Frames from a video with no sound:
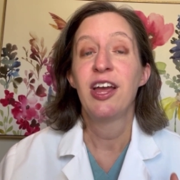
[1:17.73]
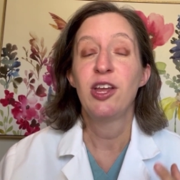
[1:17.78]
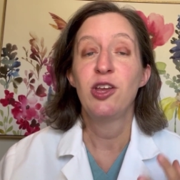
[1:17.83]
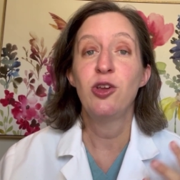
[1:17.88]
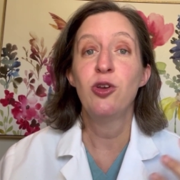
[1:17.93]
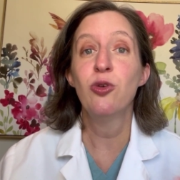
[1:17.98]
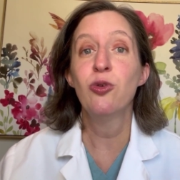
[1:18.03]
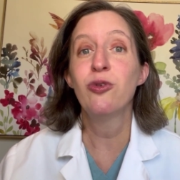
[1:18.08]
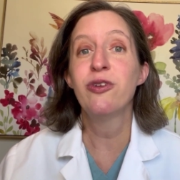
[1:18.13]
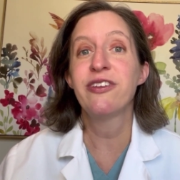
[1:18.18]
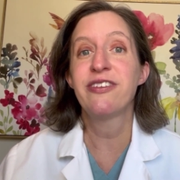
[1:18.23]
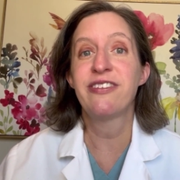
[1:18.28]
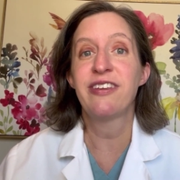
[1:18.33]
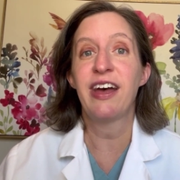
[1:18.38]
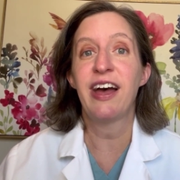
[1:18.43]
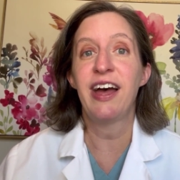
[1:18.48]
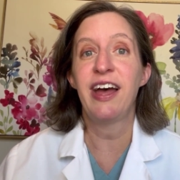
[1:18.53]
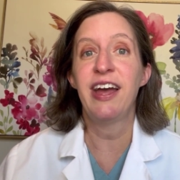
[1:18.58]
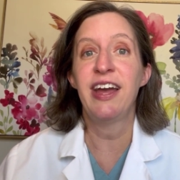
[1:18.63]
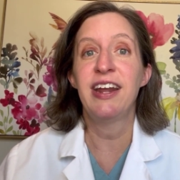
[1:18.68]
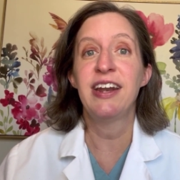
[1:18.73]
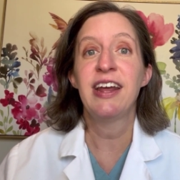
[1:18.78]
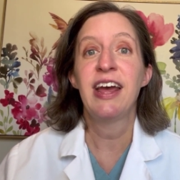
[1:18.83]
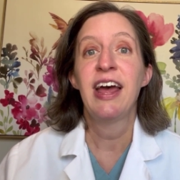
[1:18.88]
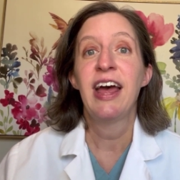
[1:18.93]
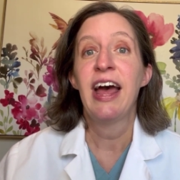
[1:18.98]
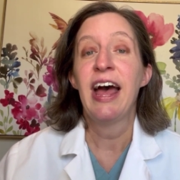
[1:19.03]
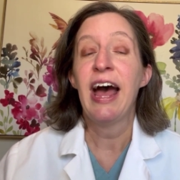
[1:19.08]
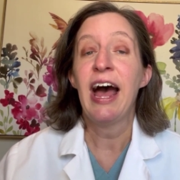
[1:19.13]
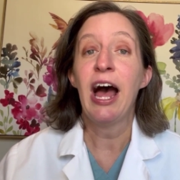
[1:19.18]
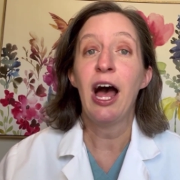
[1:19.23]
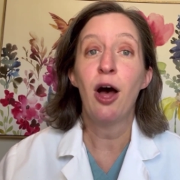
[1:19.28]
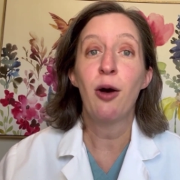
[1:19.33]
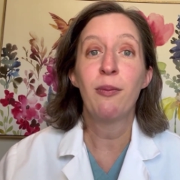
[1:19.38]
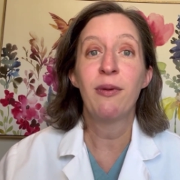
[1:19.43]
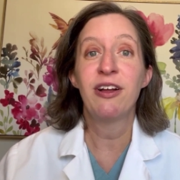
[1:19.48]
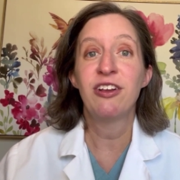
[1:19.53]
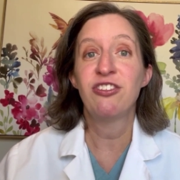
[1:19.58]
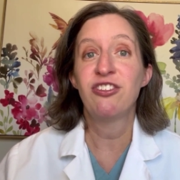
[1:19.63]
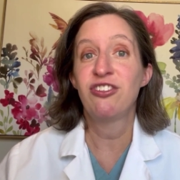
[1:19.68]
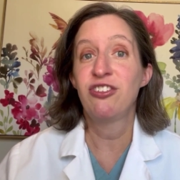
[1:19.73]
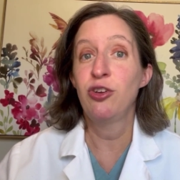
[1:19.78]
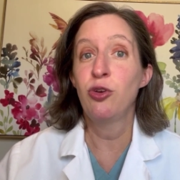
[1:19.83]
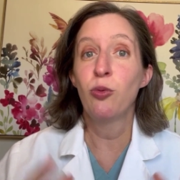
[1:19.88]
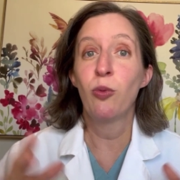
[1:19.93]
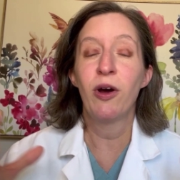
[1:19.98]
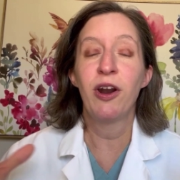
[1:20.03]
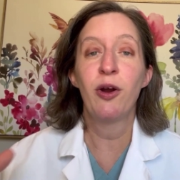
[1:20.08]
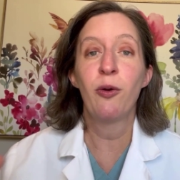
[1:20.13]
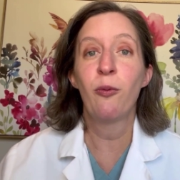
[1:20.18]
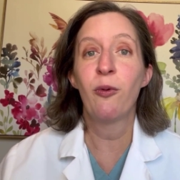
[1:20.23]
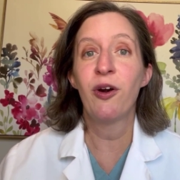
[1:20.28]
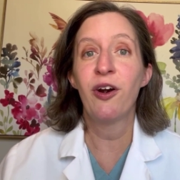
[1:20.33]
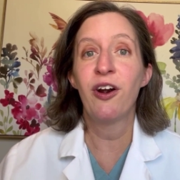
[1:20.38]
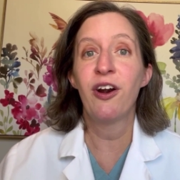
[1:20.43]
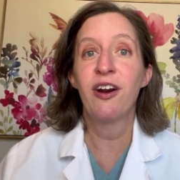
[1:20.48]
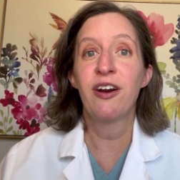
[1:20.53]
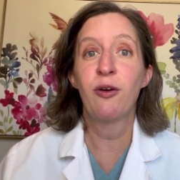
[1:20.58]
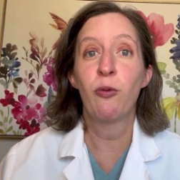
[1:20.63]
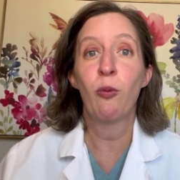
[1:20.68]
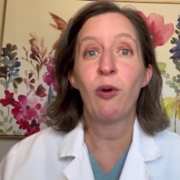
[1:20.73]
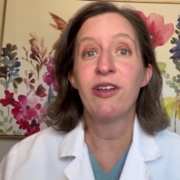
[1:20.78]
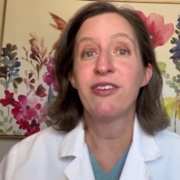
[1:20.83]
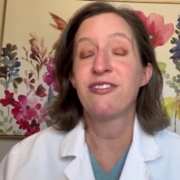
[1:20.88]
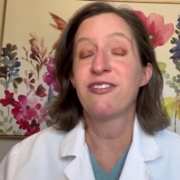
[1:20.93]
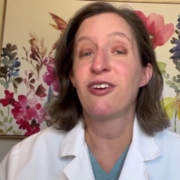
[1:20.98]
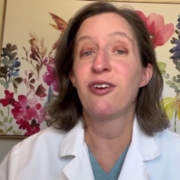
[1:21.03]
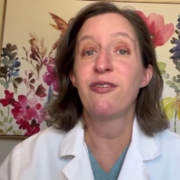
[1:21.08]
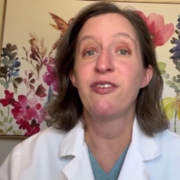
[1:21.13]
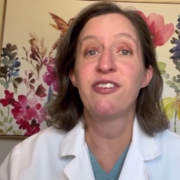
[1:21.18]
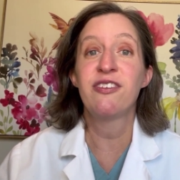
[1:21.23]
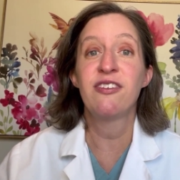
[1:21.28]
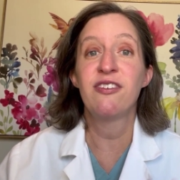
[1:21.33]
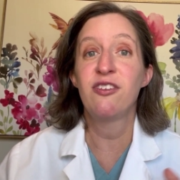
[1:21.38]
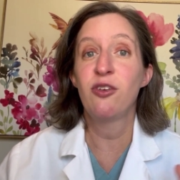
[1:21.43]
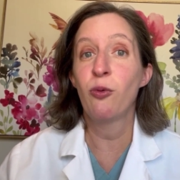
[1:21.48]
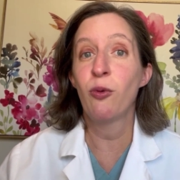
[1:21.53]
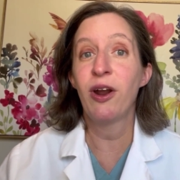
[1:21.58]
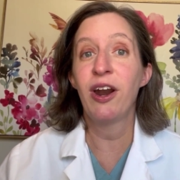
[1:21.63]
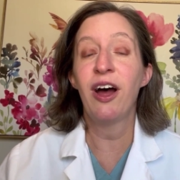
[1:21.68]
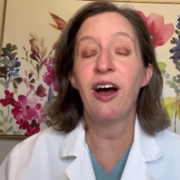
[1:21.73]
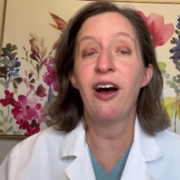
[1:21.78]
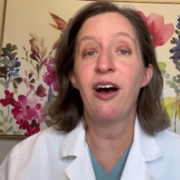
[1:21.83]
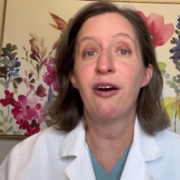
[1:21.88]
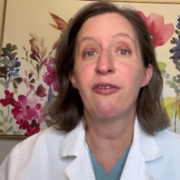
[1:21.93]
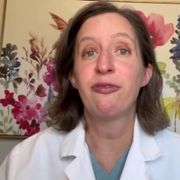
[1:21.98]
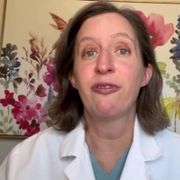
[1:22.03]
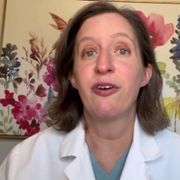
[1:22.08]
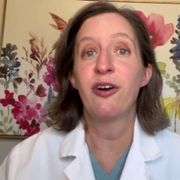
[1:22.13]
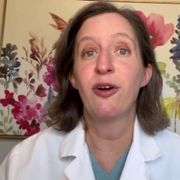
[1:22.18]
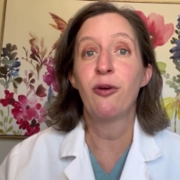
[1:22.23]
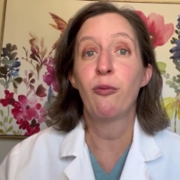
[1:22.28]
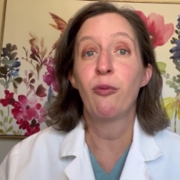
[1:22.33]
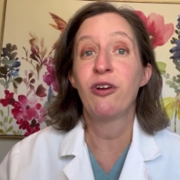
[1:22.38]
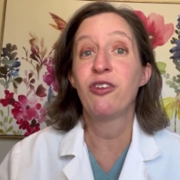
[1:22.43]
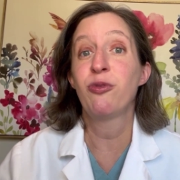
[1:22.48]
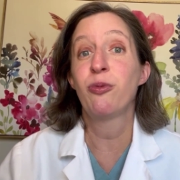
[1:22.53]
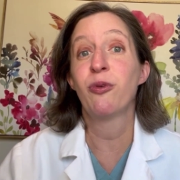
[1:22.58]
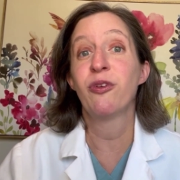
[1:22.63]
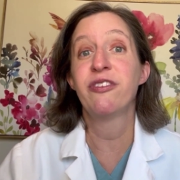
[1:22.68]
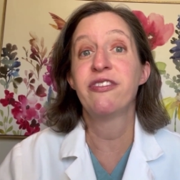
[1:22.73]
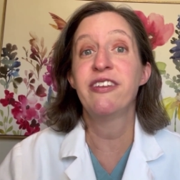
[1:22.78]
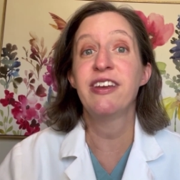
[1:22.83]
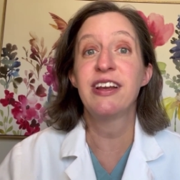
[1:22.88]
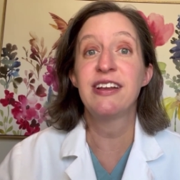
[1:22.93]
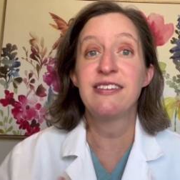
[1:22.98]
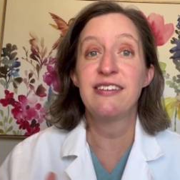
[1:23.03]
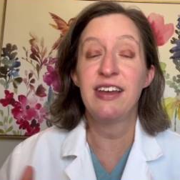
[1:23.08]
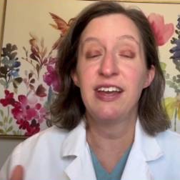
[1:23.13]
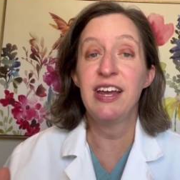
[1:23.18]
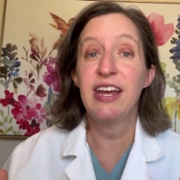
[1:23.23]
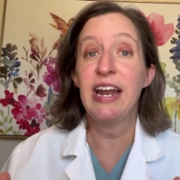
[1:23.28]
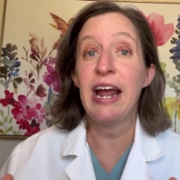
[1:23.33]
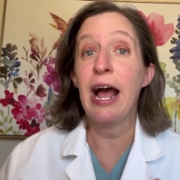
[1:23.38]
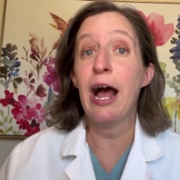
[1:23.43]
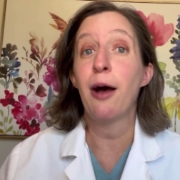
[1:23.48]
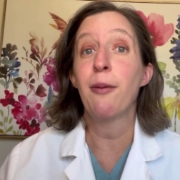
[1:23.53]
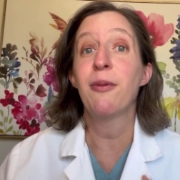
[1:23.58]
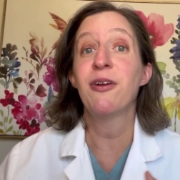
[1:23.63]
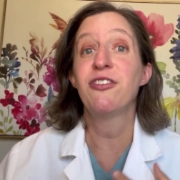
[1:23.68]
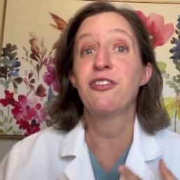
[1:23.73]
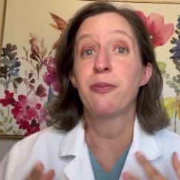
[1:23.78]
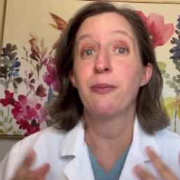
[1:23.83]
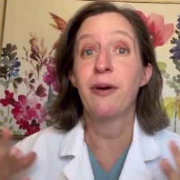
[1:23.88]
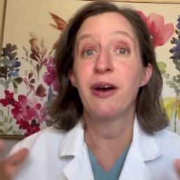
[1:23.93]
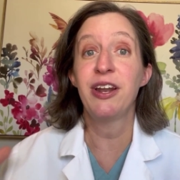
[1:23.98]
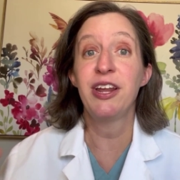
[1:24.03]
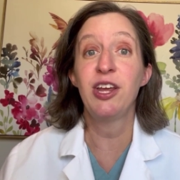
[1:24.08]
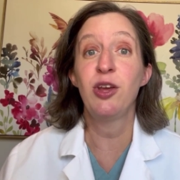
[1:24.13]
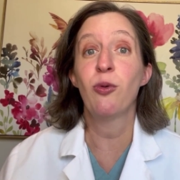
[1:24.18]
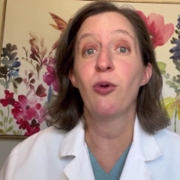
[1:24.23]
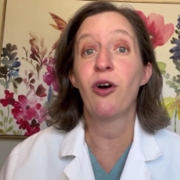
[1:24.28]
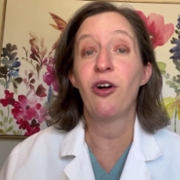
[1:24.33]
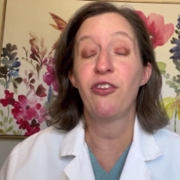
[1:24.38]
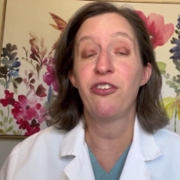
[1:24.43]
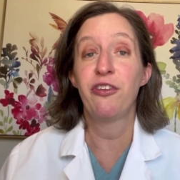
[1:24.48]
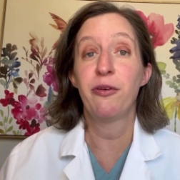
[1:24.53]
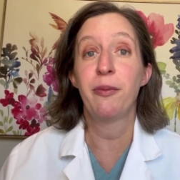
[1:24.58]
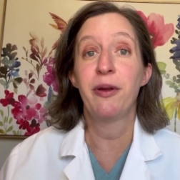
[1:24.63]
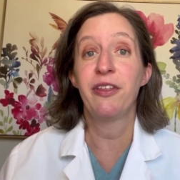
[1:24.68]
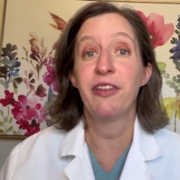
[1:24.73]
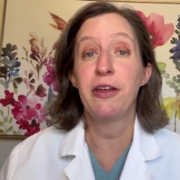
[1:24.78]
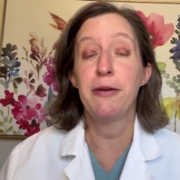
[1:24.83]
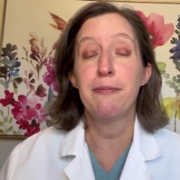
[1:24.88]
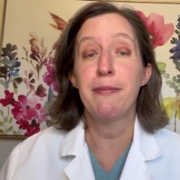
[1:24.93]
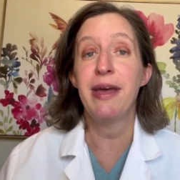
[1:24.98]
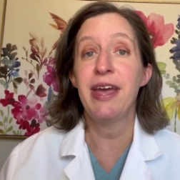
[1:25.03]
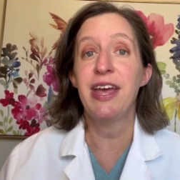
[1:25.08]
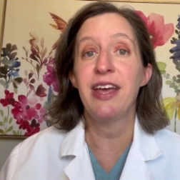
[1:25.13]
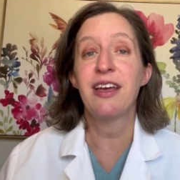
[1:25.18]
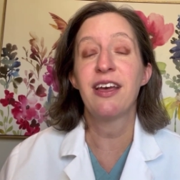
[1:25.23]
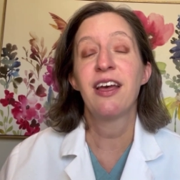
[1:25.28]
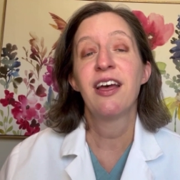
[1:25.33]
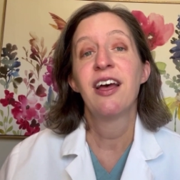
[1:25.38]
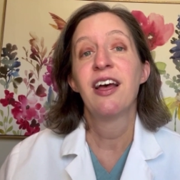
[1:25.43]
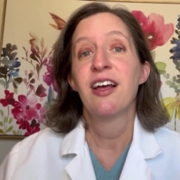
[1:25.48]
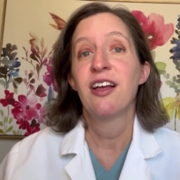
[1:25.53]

you decide how much you want to work, what services you want to offer, which will dictate how much money you ultimately make.